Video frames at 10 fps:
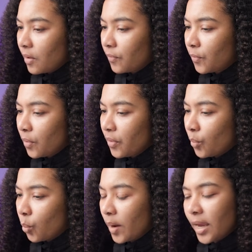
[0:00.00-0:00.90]
for the
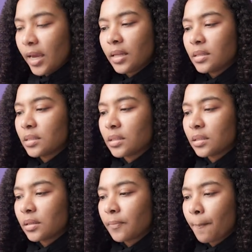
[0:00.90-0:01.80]
weight,
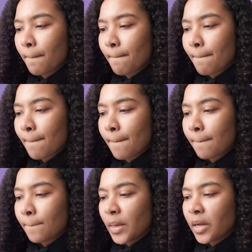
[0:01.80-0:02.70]

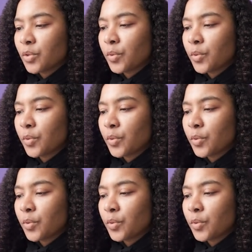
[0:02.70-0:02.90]
because